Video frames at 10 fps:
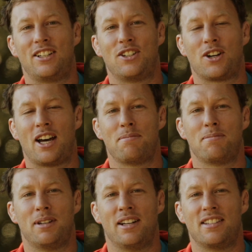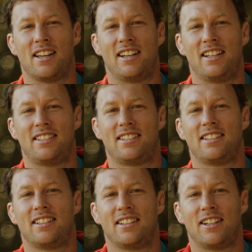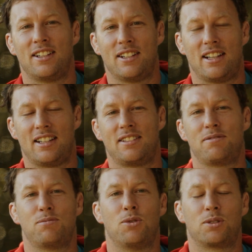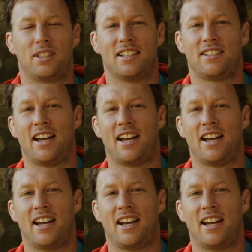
Got up in his undies, walked out,